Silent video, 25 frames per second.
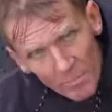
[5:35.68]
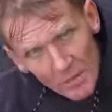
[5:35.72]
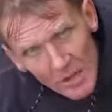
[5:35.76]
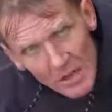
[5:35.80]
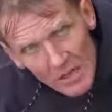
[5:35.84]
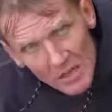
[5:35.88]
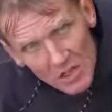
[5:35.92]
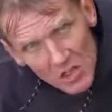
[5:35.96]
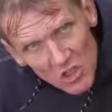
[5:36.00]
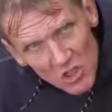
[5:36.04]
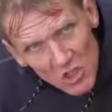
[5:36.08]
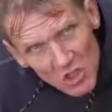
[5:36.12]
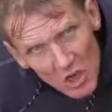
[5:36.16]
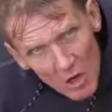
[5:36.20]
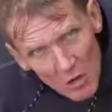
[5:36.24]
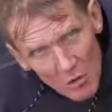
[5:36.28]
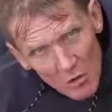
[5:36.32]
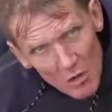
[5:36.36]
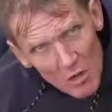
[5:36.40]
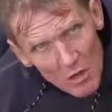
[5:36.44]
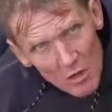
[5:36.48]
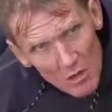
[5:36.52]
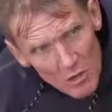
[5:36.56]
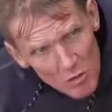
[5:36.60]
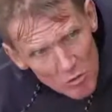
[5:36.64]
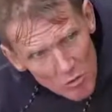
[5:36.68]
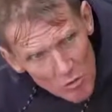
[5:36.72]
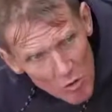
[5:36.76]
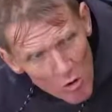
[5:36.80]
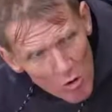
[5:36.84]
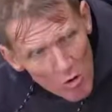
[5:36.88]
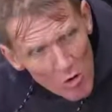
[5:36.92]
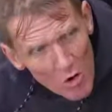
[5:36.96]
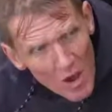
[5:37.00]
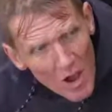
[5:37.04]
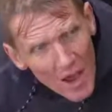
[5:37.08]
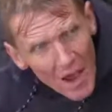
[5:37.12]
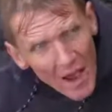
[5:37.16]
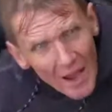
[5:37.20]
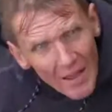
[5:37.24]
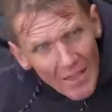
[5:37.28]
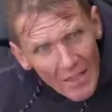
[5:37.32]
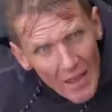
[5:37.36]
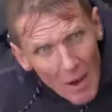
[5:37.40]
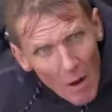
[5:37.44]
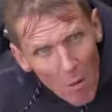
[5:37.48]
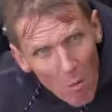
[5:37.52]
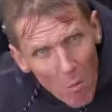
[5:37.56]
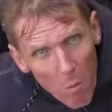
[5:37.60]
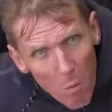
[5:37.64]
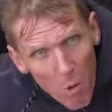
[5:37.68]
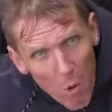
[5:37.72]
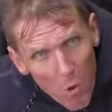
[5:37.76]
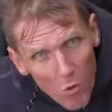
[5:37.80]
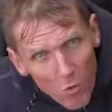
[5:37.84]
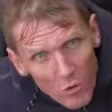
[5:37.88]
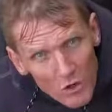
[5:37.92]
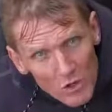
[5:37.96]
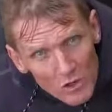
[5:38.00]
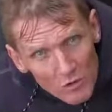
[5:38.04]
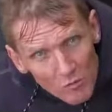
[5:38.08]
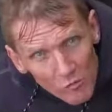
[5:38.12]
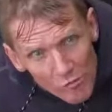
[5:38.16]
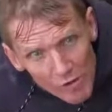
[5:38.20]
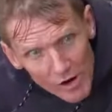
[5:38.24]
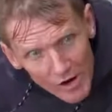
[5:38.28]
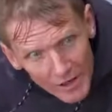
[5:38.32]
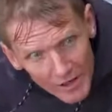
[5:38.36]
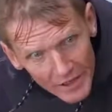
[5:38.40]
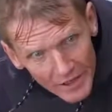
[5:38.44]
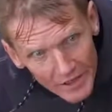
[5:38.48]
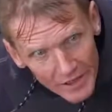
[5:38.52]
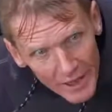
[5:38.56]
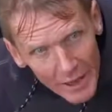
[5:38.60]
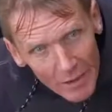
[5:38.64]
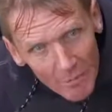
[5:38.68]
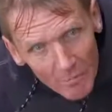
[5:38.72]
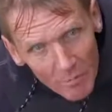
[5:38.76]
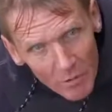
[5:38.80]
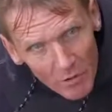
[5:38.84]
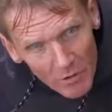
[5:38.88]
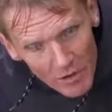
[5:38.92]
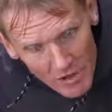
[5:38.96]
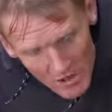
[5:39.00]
it's soaking through, and that wall is really damp on the